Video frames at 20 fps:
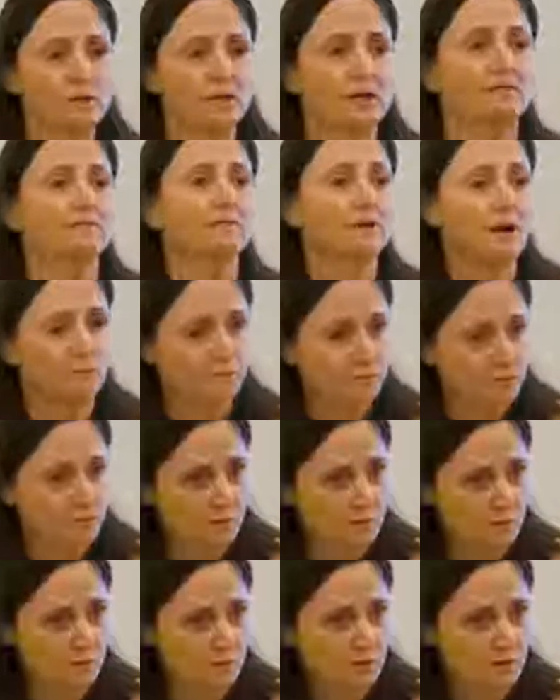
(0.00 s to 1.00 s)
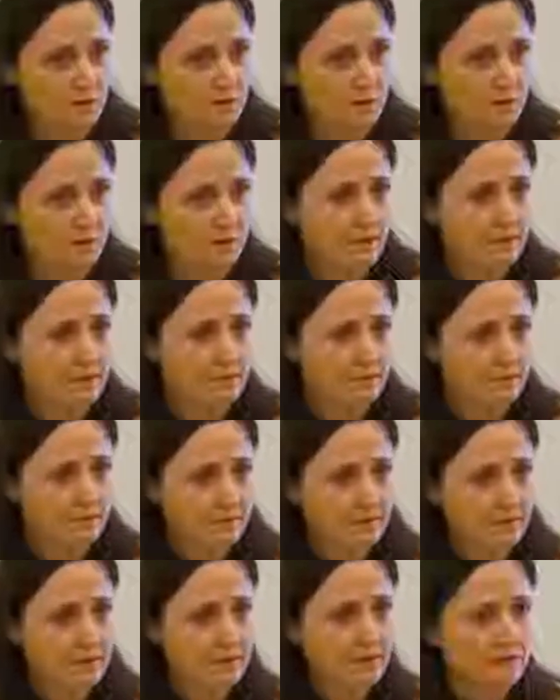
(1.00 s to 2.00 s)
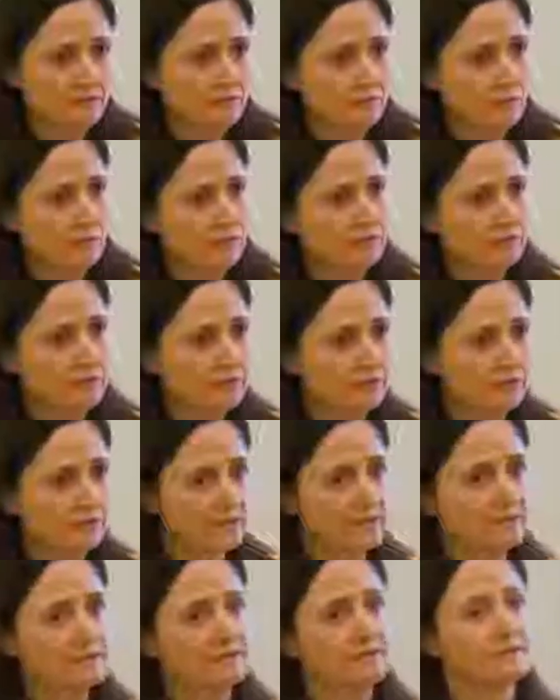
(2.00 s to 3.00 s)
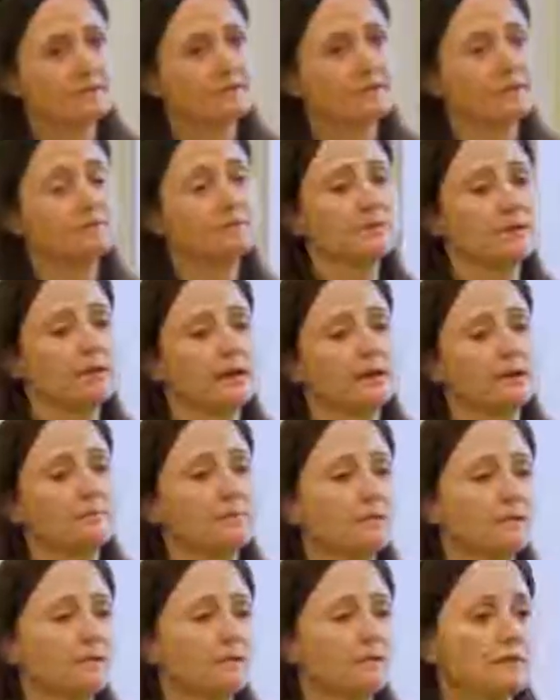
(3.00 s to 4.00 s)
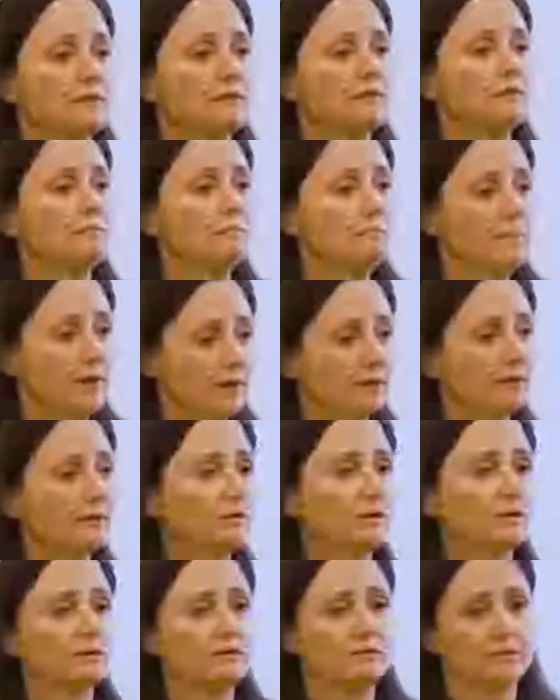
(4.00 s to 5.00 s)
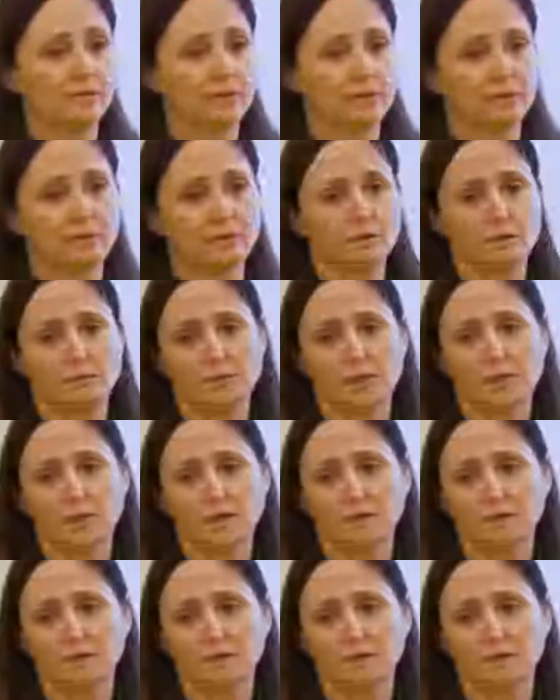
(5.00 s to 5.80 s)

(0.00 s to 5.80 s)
become comfortable thinking of both of those things at the same time, the better critical thinker you'll be.